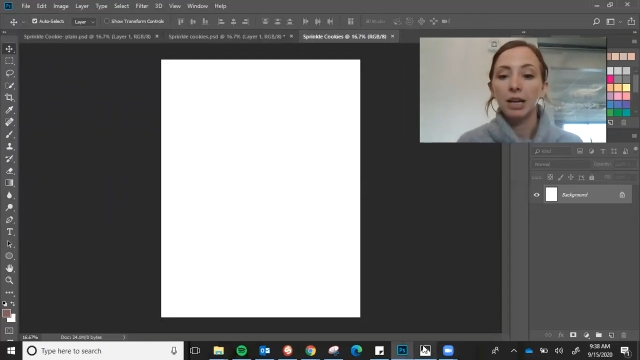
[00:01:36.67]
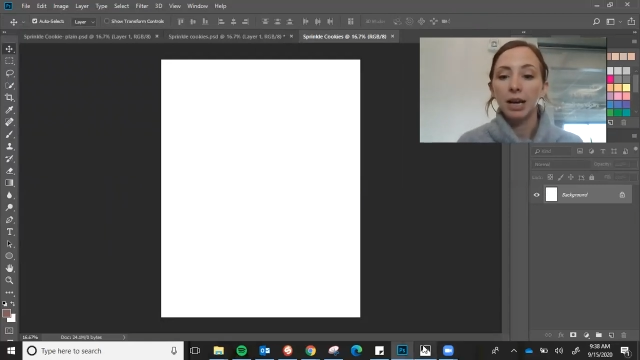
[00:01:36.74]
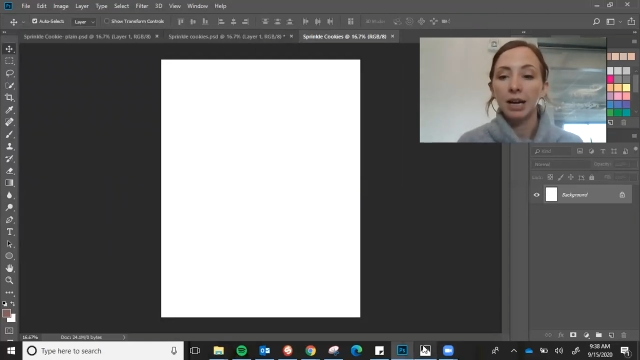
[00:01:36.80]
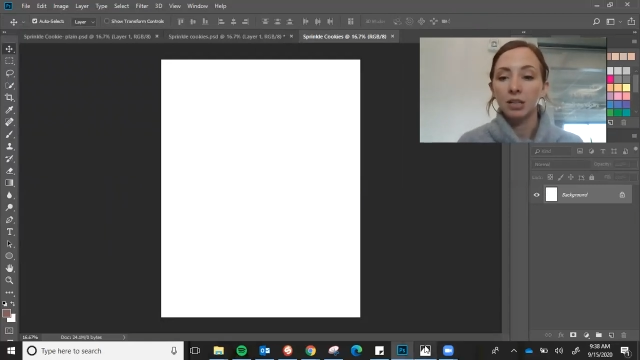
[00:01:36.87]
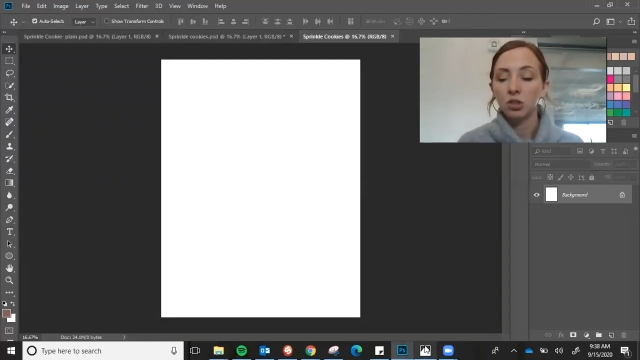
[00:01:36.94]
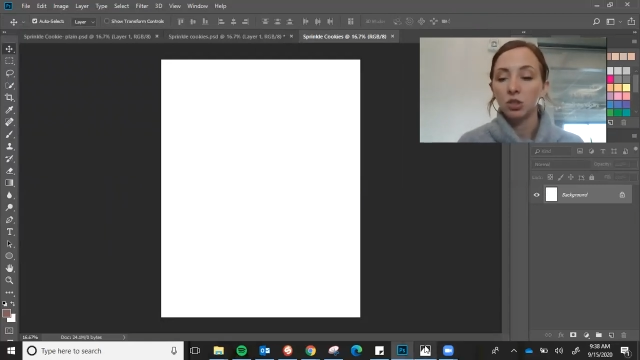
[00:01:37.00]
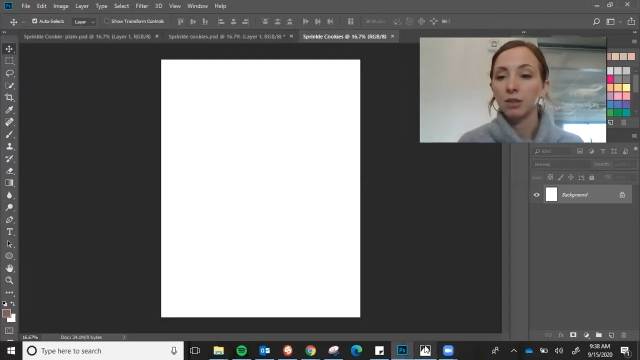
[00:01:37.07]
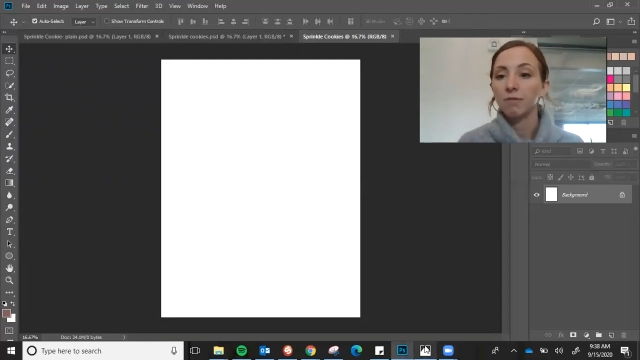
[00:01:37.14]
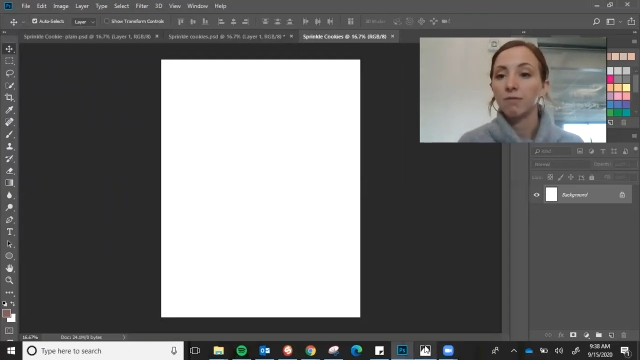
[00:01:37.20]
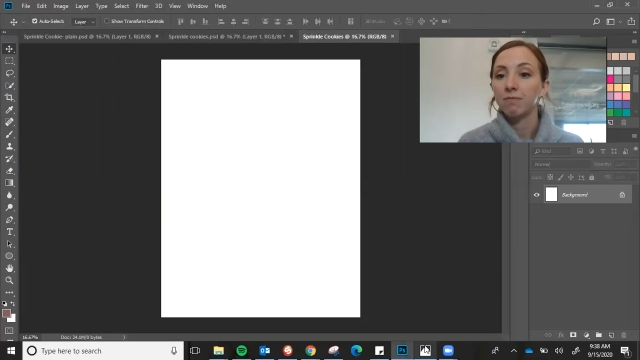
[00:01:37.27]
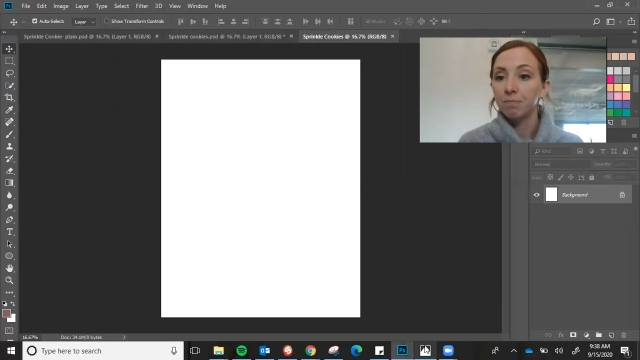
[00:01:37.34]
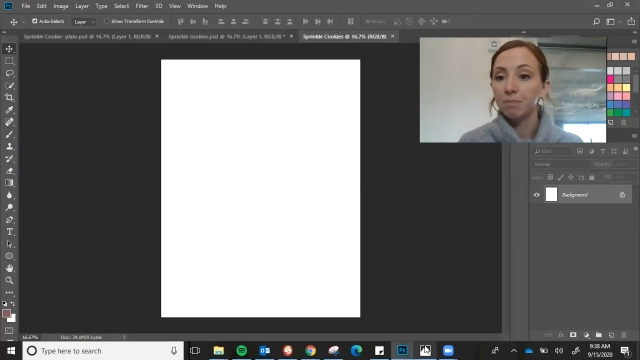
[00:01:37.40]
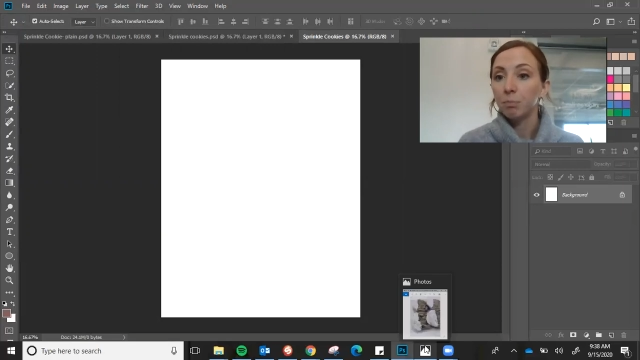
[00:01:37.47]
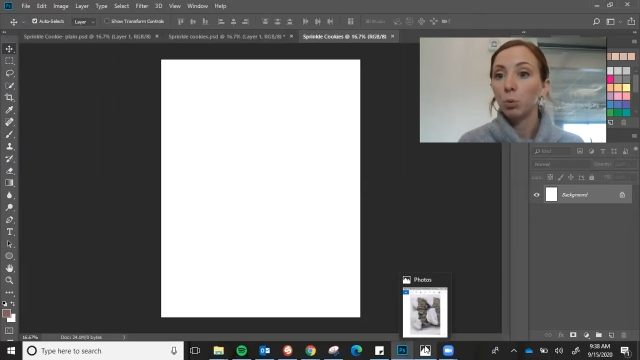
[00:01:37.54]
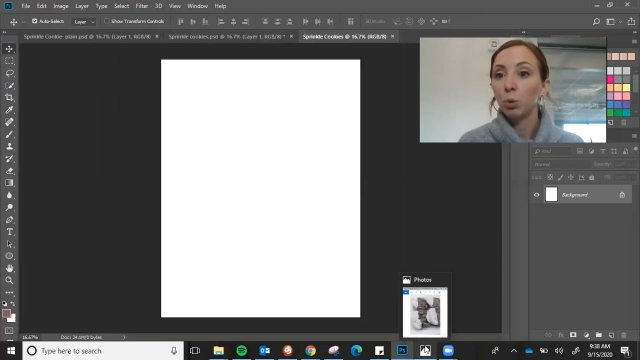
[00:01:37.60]
to actually
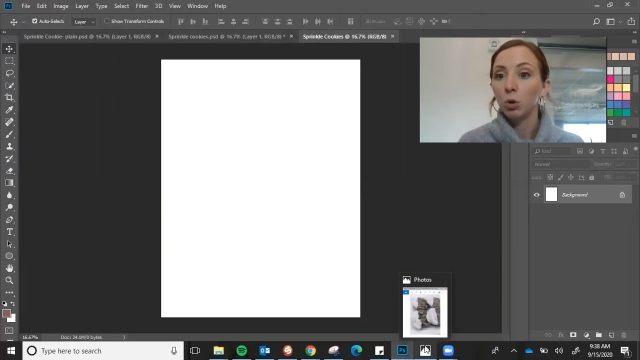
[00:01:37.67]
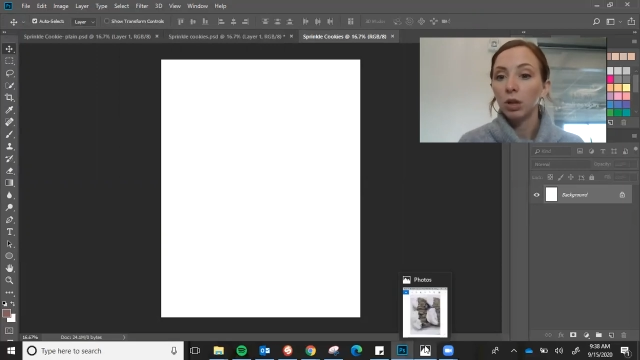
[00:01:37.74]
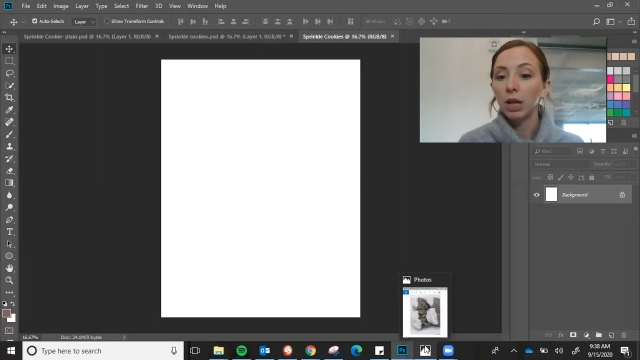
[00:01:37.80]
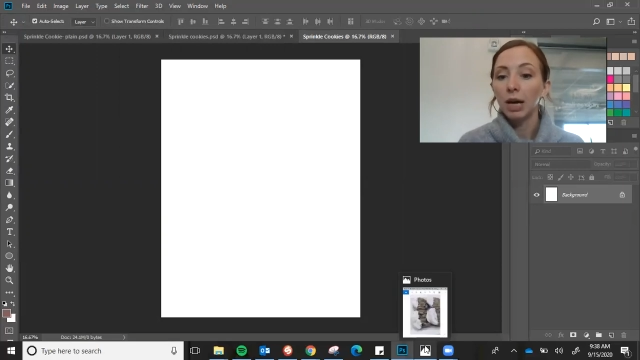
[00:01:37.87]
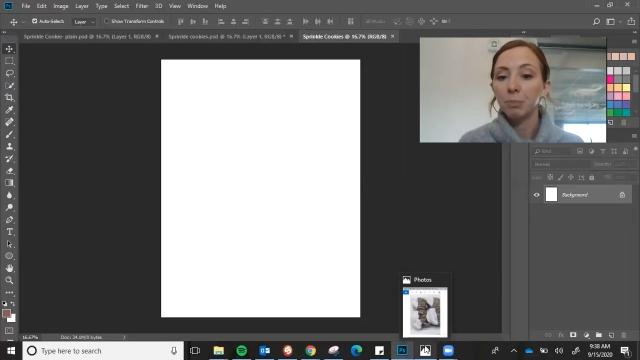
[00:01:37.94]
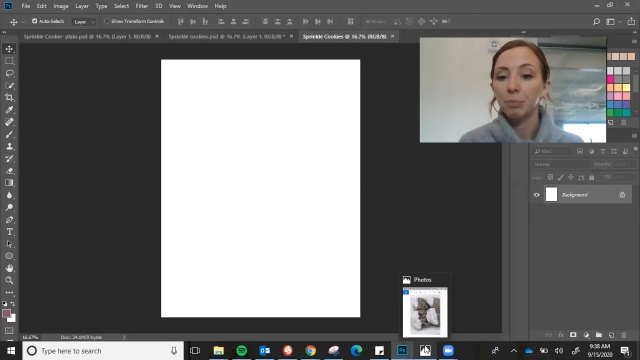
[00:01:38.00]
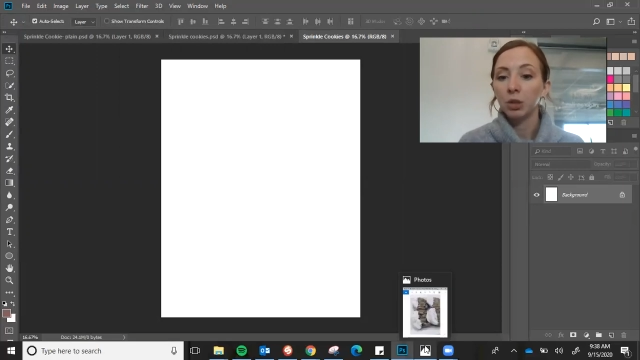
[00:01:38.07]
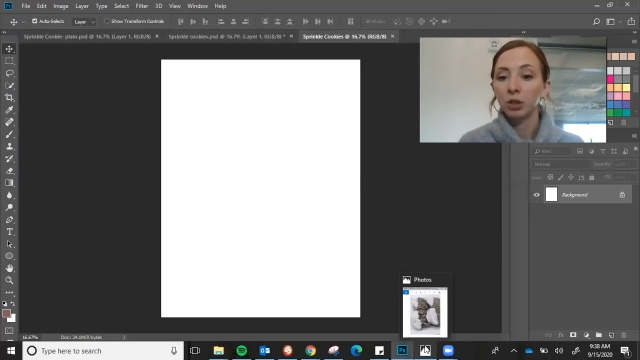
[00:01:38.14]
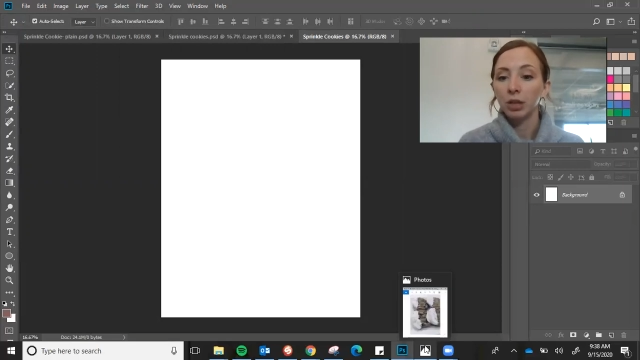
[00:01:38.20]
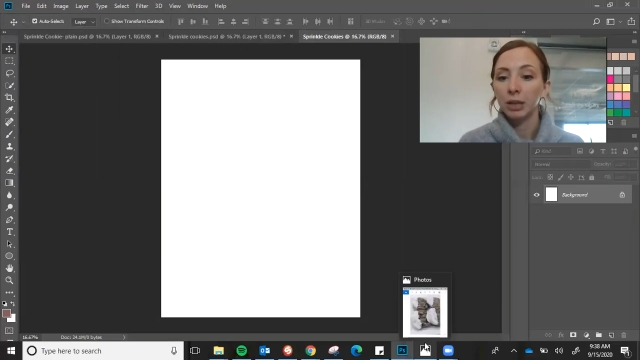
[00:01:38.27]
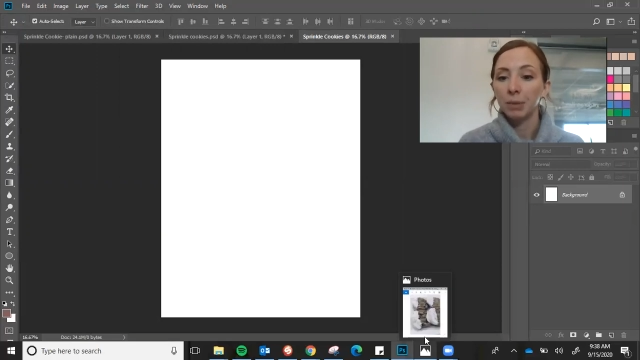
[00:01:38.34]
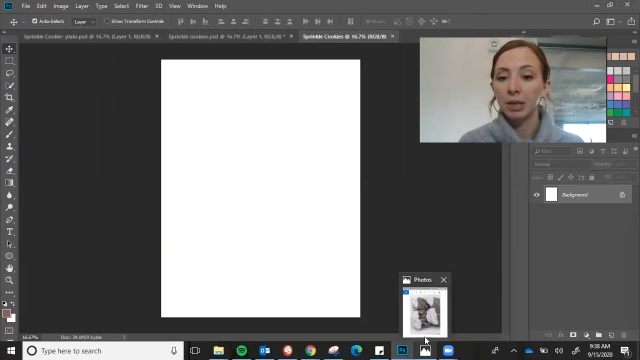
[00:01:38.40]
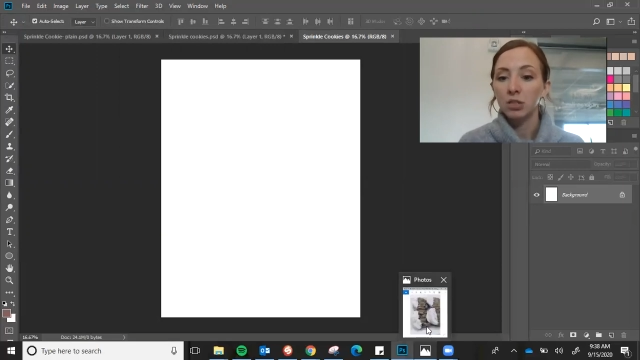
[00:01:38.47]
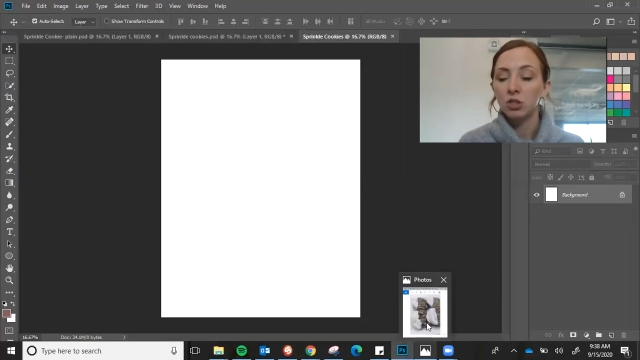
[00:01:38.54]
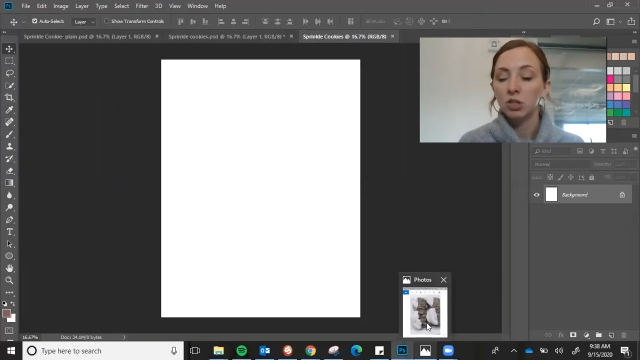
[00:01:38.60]
pull up your
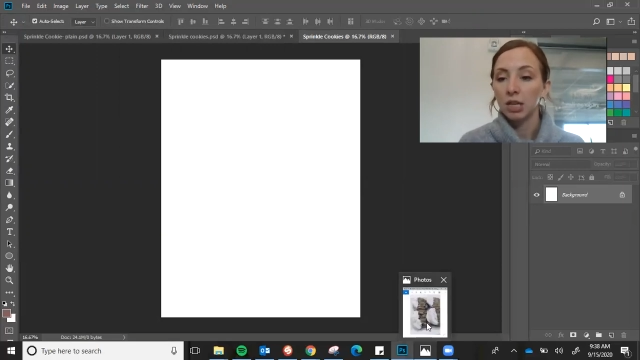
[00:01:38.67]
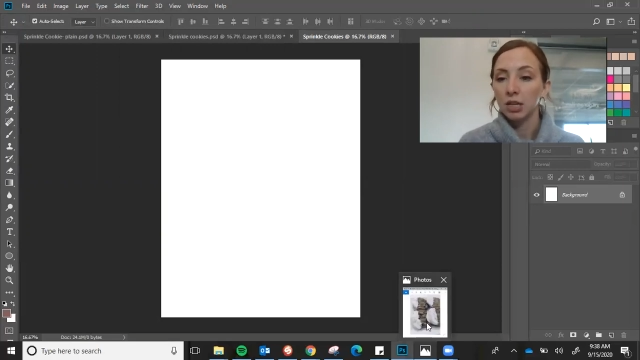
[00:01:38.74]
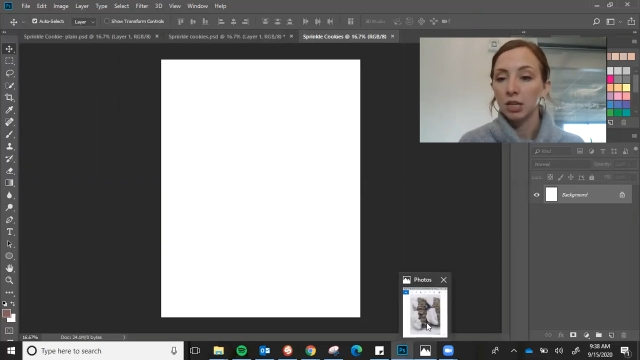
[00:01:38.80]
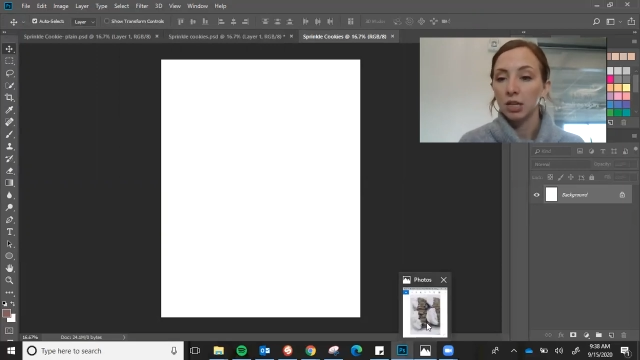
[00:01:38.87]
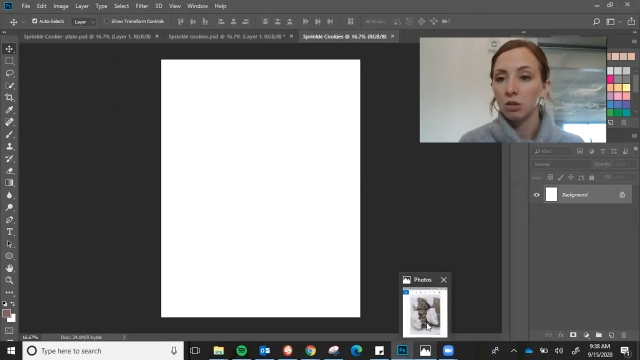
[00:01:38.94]
image that